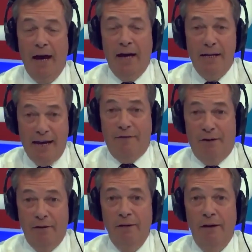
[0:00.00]
And
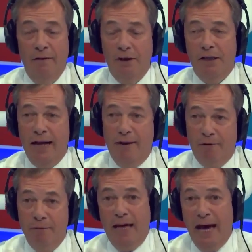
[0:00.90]
given that to get
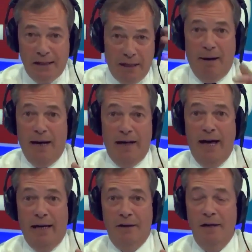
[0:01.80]
from there to the
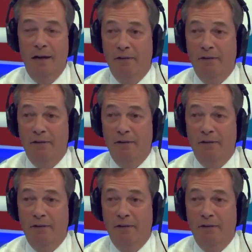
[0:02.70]
mainland,